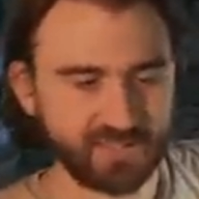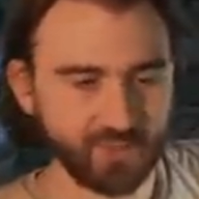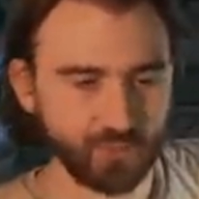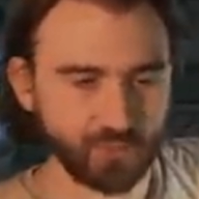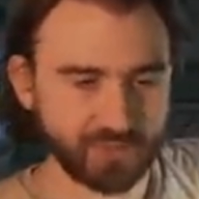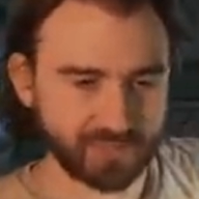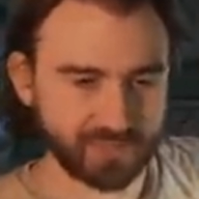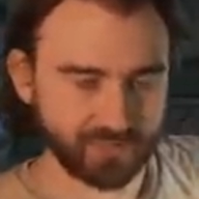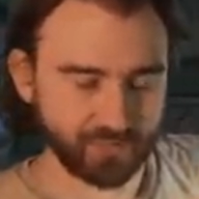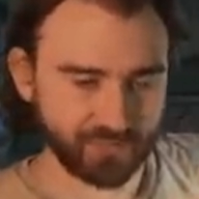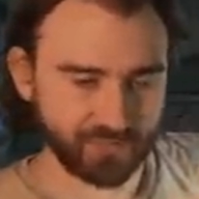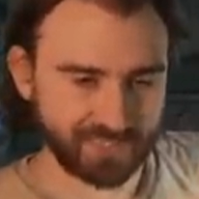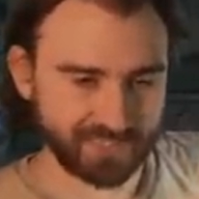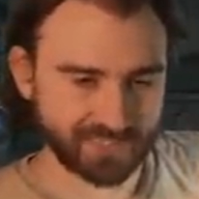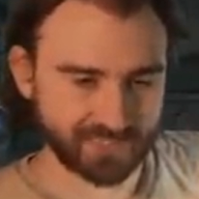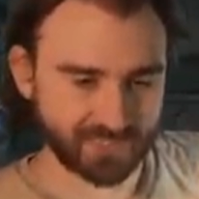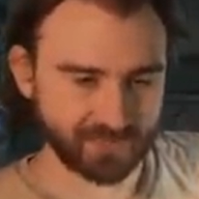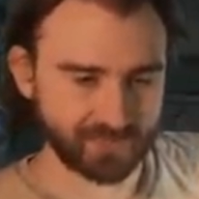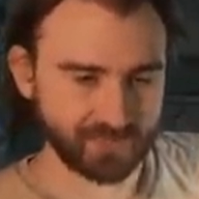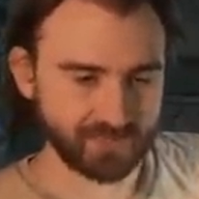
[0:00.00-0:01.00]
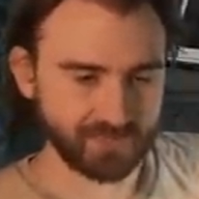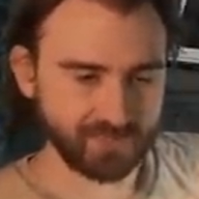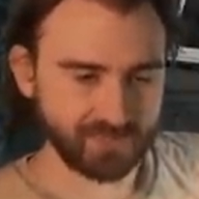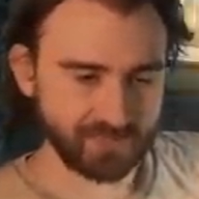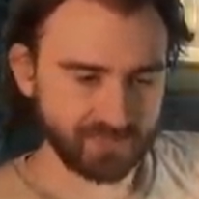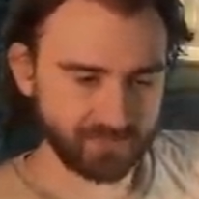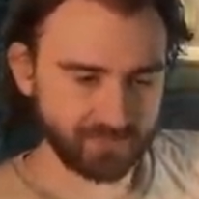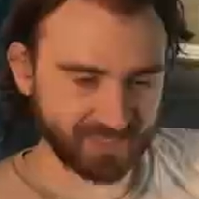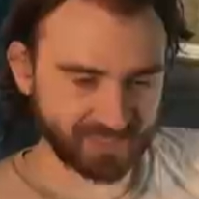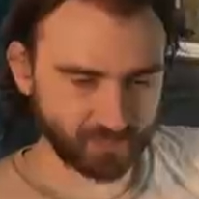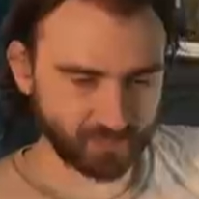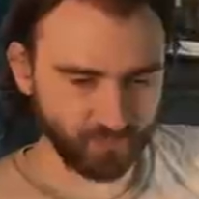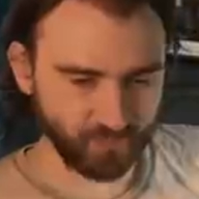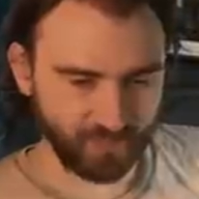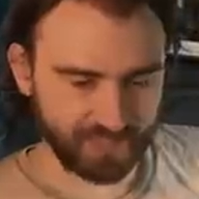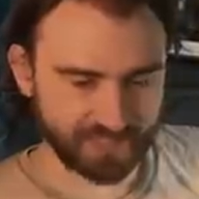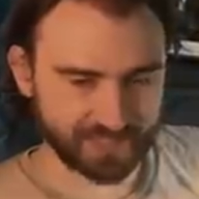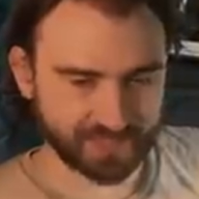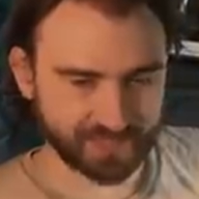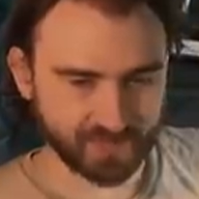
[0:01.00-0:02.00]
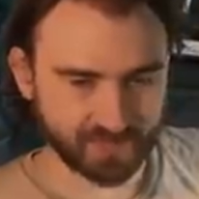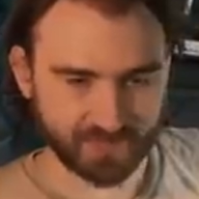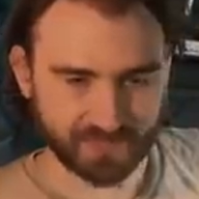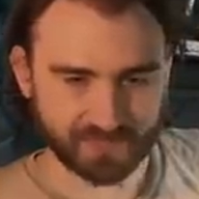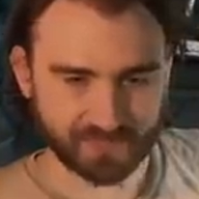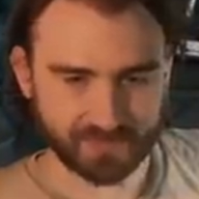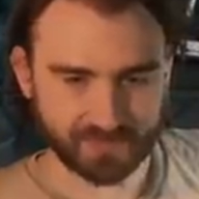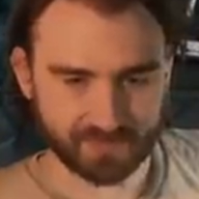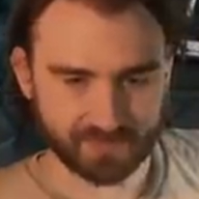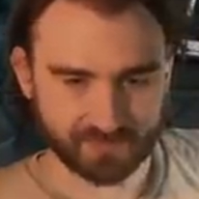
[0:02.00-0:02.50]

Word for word: do it during his turn. Micro phase or something.